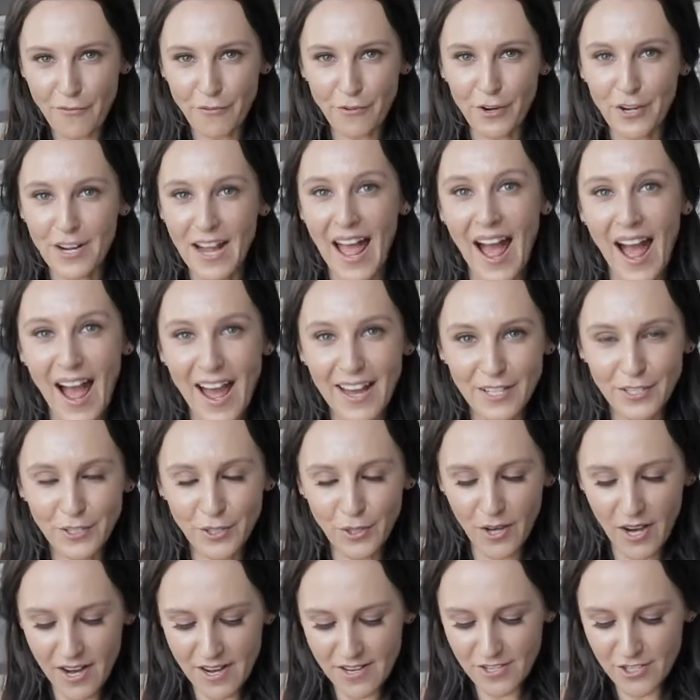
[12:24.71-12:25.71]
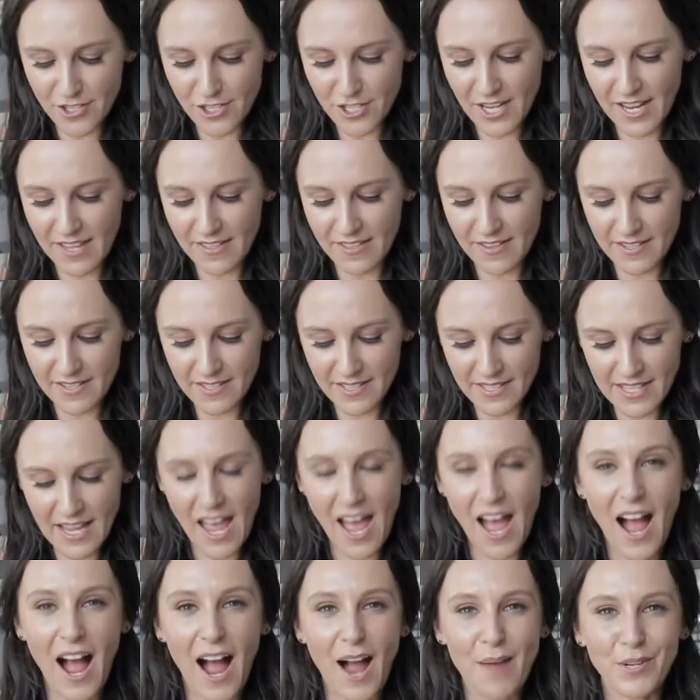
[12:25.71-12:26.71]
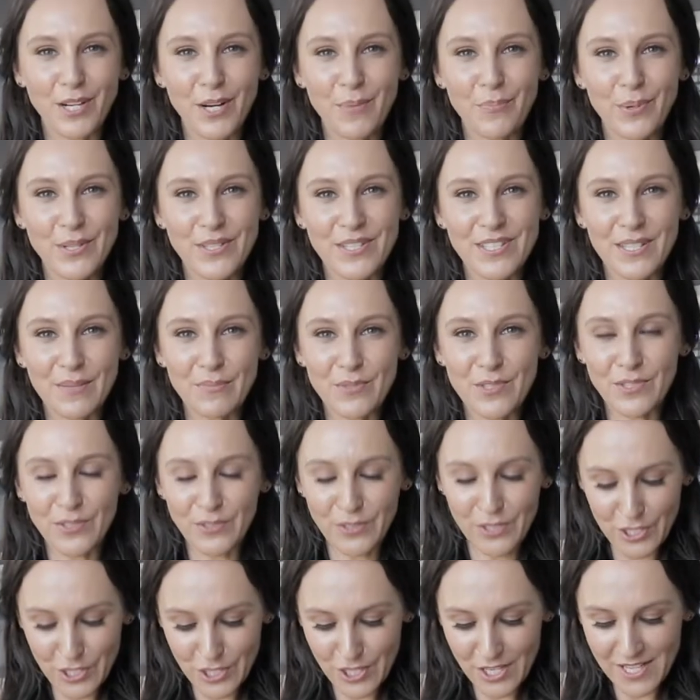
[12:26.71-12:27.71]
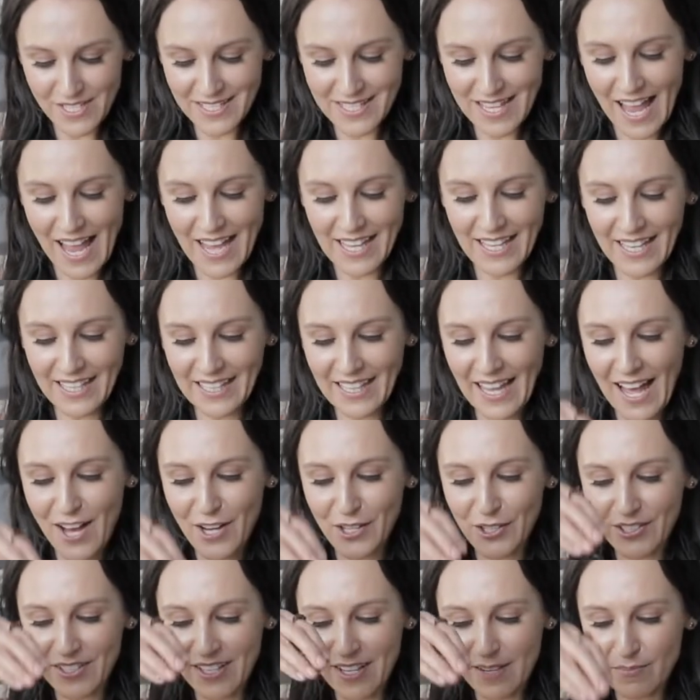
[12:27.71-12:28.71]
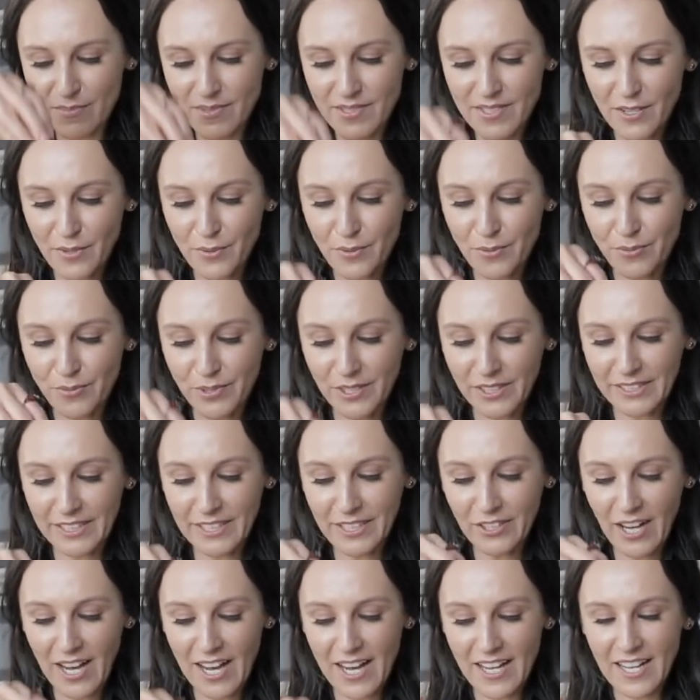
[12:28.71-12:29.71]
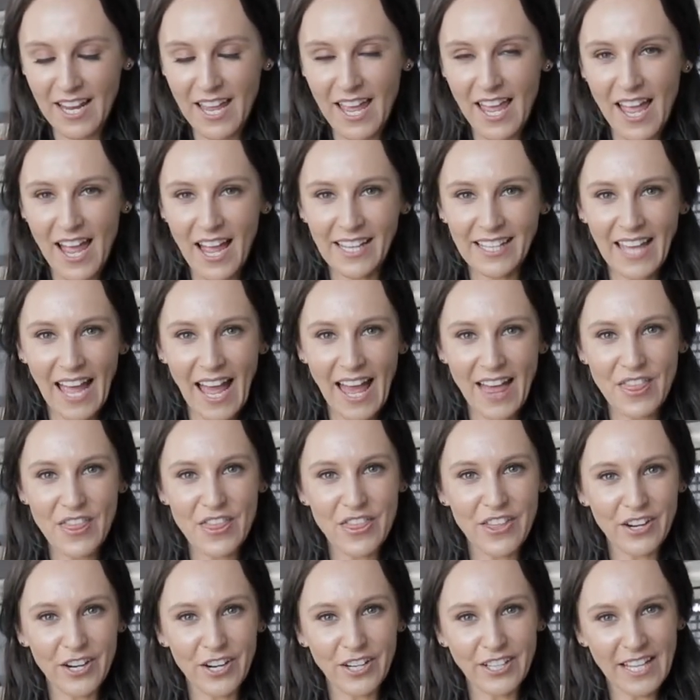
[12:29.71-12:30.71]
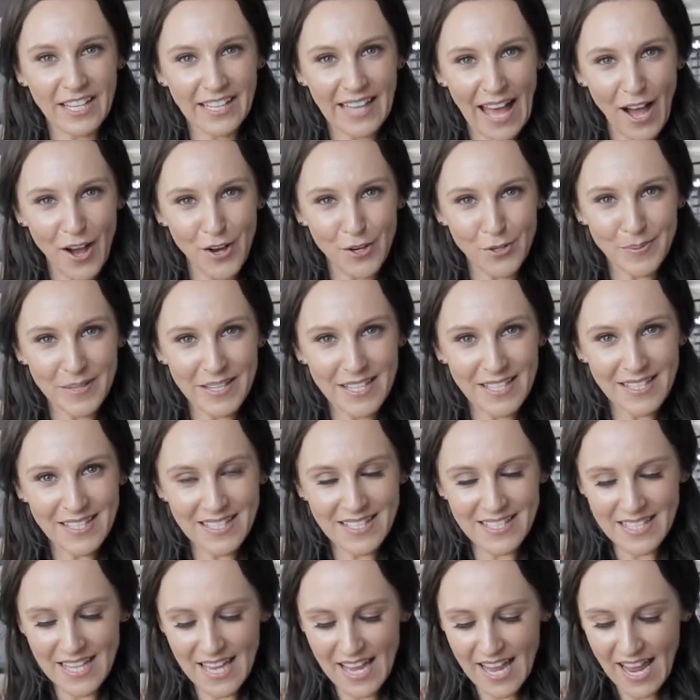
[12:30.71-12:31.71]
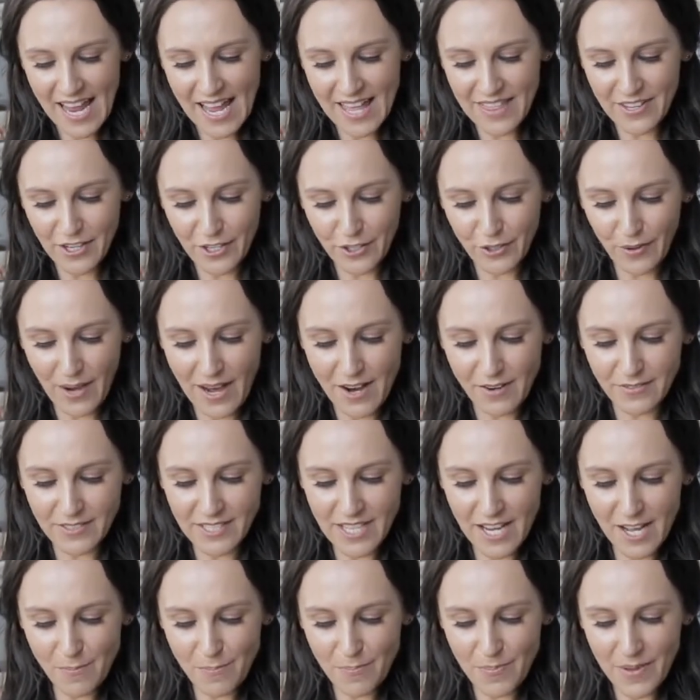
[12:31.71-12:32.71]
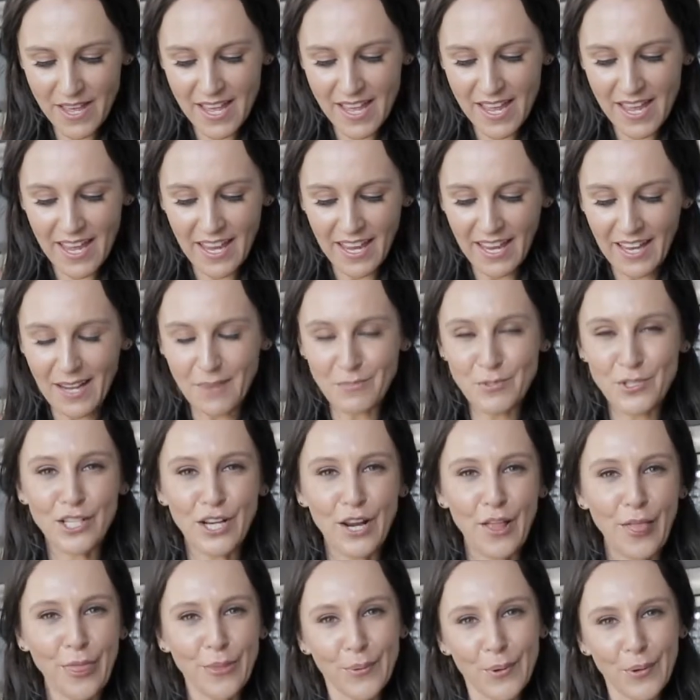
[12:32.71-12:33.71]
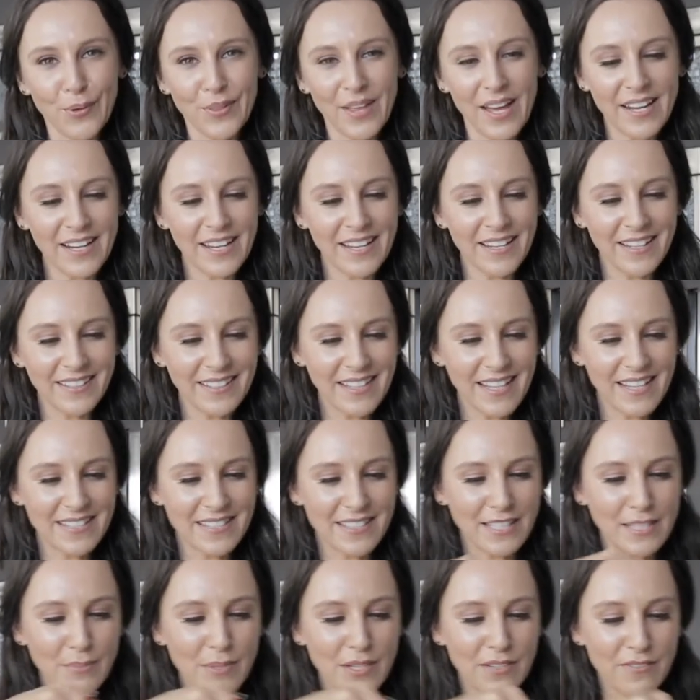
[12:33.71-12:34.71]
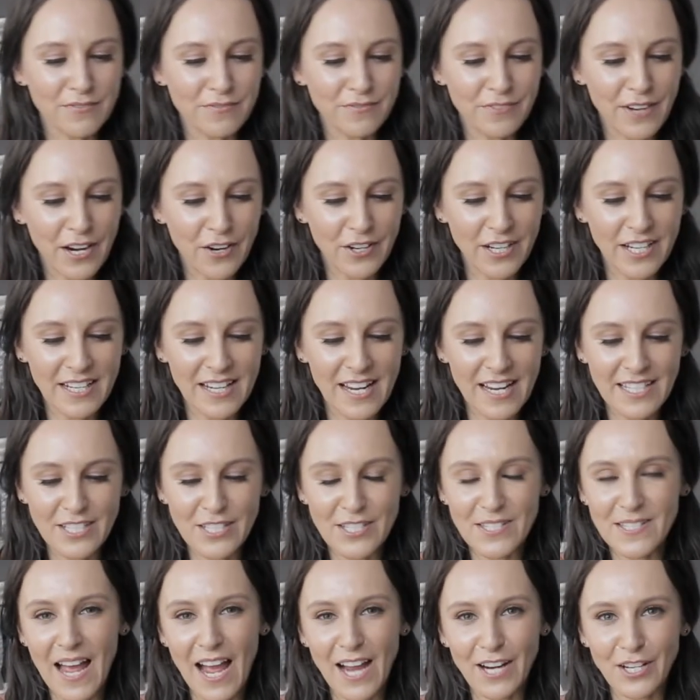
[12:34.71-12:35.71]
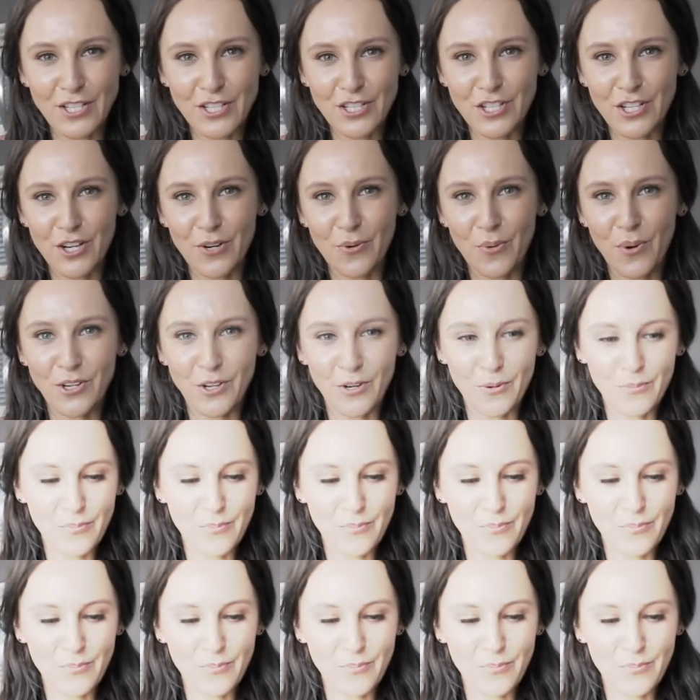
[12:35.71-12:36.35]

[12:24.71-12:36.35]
For an added crunch in this, I'm going to put some delicious cacao nibs. They're really great. Again, they're cacao beans and they're ground up. And I'm just going to throw that in. It's going to be a very nice texture when you're